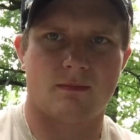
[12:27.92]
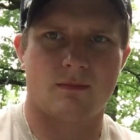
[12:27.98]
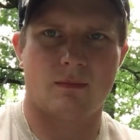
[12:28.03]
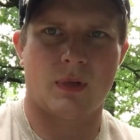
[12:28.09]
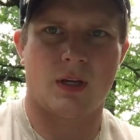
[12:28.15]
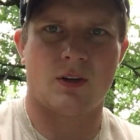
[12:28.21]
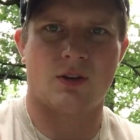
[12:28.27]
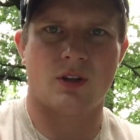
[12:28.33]

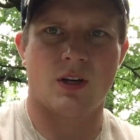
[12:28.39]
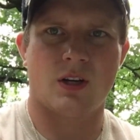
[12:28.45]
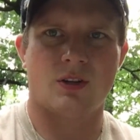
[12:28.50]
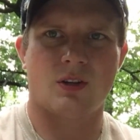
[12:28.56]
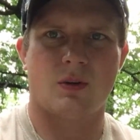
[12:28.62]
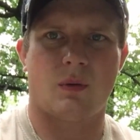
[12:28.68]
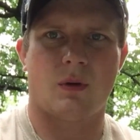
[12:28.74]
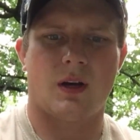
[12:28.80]

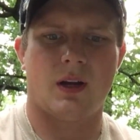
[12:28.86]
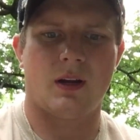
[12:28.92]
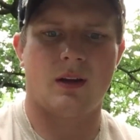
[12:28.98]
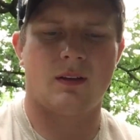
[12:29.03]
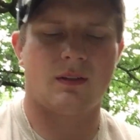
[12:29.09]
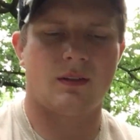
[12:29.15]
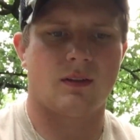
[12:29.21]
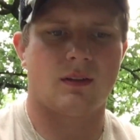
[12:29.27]
Penetration
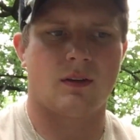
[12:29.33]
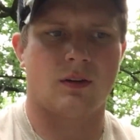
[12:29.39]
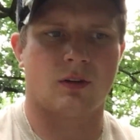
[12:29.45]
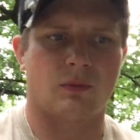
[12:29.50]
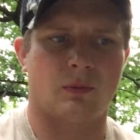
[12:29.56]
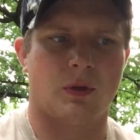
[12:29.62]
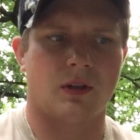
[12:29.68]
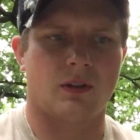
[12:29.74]
wise,
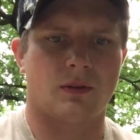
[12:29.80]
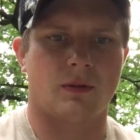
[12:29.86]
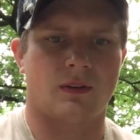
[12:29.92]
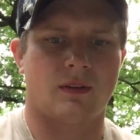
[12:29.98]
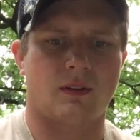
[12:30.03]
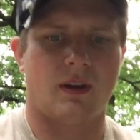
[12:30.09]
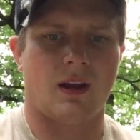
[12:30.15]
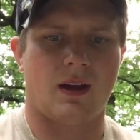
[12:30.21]
those books were
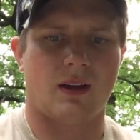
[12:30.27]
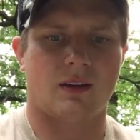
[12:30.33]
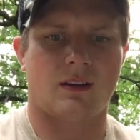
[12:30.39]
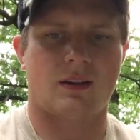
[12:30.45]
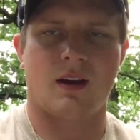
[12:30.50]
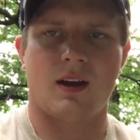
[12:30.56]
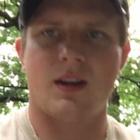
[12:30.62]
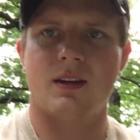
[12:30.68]

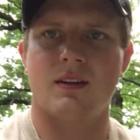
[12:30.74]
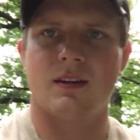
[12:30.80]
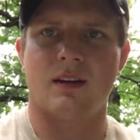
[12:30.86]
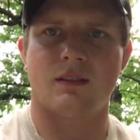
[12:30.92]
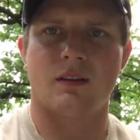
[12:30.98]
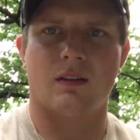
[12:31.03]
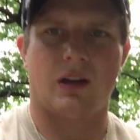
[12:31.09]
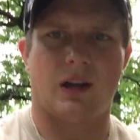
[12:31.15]
stacked tight, and
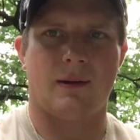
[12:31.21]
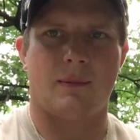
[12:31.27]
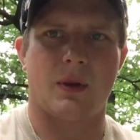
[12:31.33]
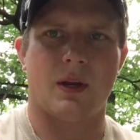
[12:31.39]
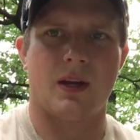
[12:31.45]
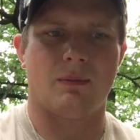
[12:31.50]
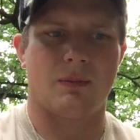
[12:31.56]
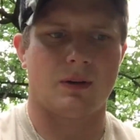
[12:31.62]
that's a lot of
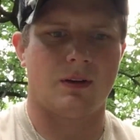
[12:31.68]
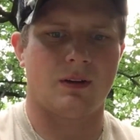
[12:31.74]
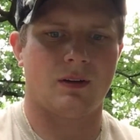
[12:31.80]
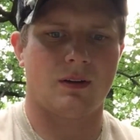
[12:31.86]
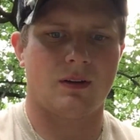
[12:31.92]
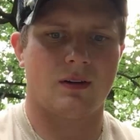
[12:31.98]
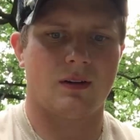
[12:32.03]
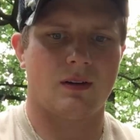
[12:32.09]
paper.
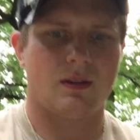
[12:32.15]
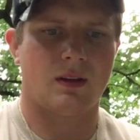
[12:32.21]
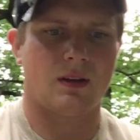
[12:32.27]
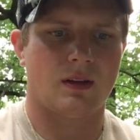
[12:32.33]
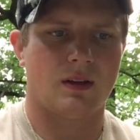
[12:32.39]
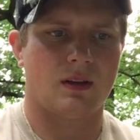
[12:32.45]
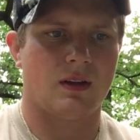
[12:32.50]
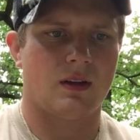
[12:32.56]

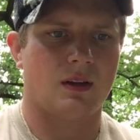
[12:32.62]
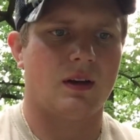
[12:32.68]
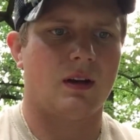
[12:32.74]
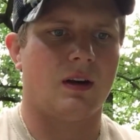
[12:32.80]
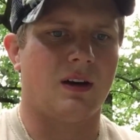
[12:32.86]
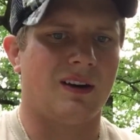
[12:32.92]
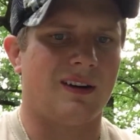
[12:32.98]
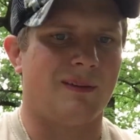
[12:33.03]

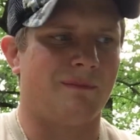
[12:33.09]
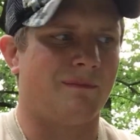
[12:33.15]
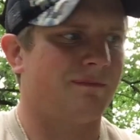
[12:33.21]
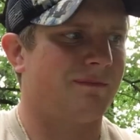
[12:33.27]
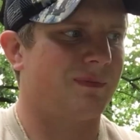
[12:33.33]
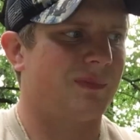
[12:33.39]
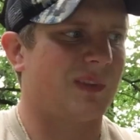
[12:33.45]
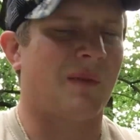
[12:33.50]
I'm
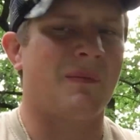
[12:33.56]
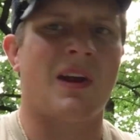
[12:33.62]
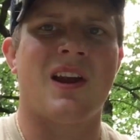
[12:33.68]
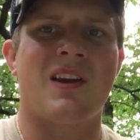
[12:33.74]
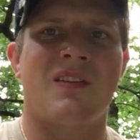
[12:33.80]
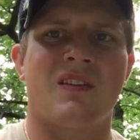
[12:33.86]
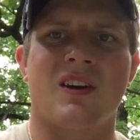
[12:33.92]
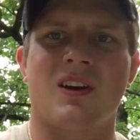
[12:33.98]

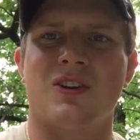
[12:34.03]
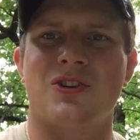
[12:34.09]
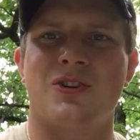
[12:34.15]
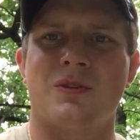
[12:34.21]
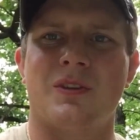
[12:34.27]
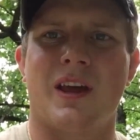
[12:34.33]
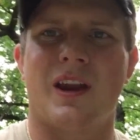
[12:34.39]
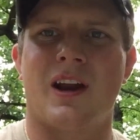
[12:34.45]
not even going to
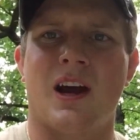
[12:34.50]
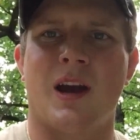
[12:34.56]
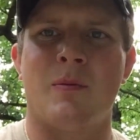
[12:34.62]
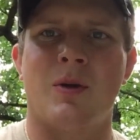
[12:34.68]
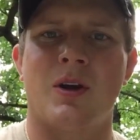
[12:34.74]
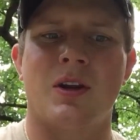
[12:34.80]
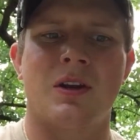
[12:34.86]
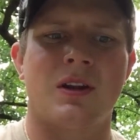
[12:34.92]
shoot that
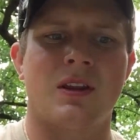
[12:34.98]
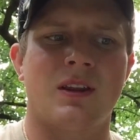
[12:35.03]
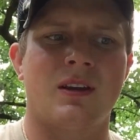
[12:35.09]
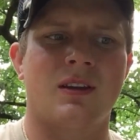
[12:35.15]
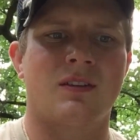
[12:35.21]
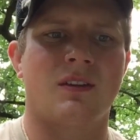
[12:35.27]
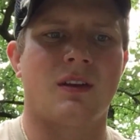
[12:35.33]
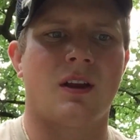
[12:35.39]
hybrid into
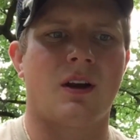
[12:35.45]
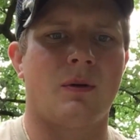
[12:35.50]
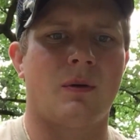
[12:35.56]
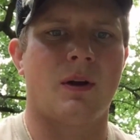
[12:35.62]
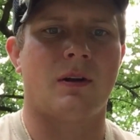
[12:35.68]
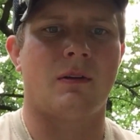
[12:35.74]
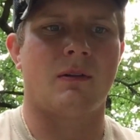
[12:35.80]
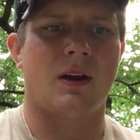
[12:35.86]
these because I don't
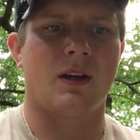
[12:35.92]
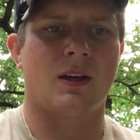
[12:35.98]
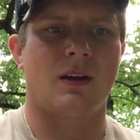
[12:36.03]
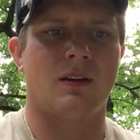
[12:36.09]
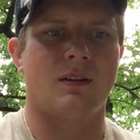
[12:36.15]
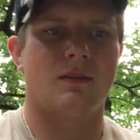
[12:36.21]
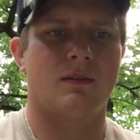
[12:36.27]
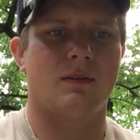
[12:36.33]
want to wreck
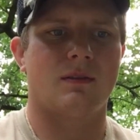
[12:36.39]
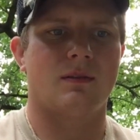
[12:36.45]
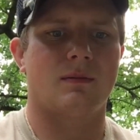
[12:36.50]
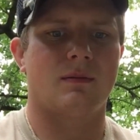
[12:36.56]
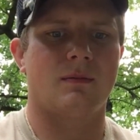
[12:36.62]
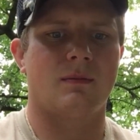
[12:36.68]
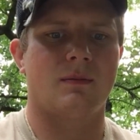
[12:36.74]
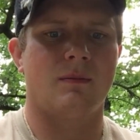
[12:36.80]
it
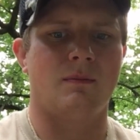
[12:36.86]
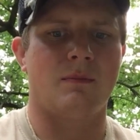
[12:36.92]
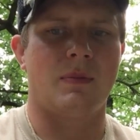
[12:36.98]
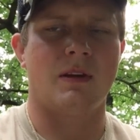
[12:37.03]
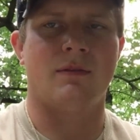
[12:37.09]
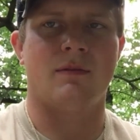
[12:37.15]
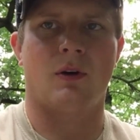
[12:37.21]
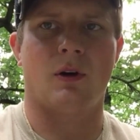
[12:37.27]

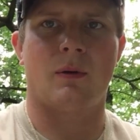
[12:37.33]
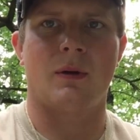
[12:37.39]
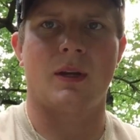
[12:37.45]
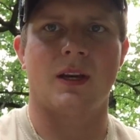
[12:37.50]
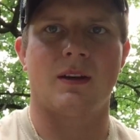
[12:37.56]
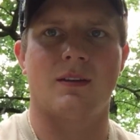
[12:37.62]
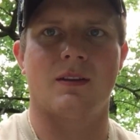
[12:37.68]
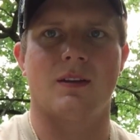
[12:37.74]
before we
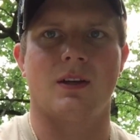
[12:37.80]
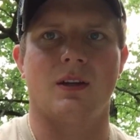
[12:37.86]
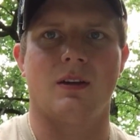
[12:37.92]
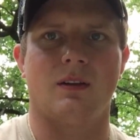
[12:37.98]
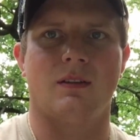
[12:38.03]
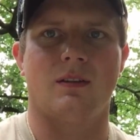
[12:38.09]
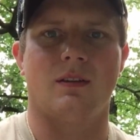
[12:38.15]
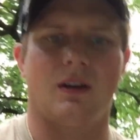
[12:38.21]
get to the
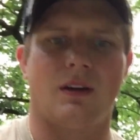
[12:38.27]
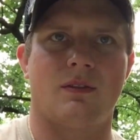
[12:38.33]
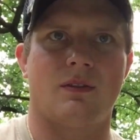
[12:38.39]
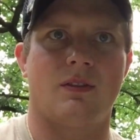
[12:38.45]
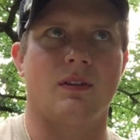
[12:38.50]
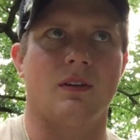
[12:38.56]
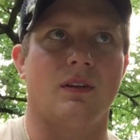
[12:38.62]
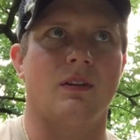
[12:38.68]
good stuff.
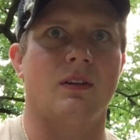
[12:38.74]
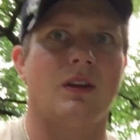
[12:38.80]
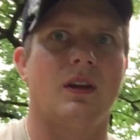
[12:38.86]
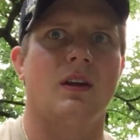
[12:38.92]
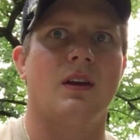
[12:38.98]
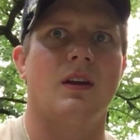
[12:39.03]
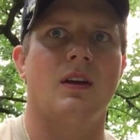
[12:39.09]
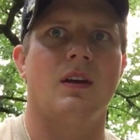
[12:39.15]
So
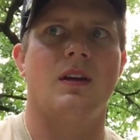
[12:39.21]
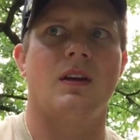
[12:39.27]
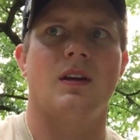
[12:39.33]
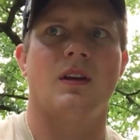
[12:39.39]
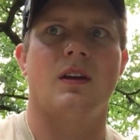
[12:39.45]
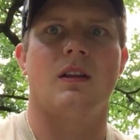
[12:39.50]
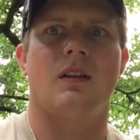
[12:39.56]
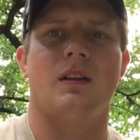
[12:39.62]

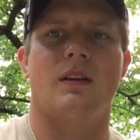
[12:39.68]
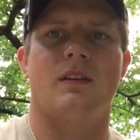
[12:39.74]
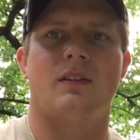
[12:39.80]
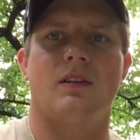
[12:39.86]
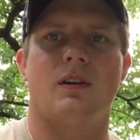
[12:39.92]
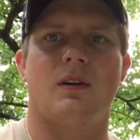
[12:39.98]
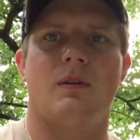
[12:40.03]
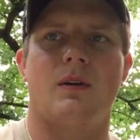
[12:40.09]
let's
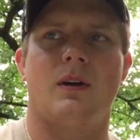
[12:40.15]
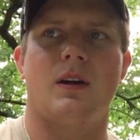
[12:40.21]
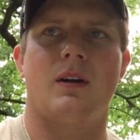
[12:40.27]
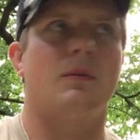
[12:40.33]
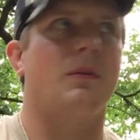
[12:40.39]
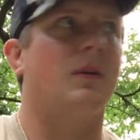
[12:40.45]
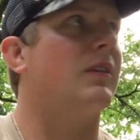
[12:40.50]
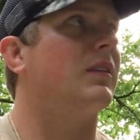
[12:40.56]
go
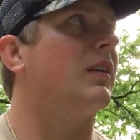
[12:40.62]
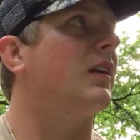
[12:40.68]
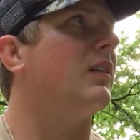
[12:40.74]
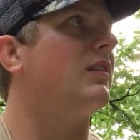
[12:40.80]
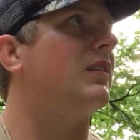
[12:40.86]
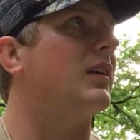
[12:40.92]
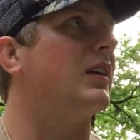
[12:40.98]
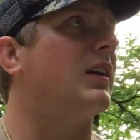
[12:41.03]
on with
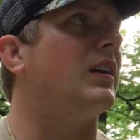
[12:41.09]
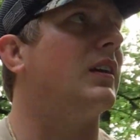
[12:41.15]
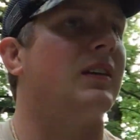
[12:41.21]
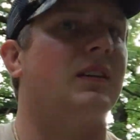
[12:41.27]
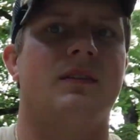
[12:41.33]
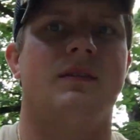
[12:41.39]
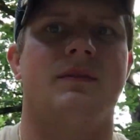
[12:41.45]
testing here.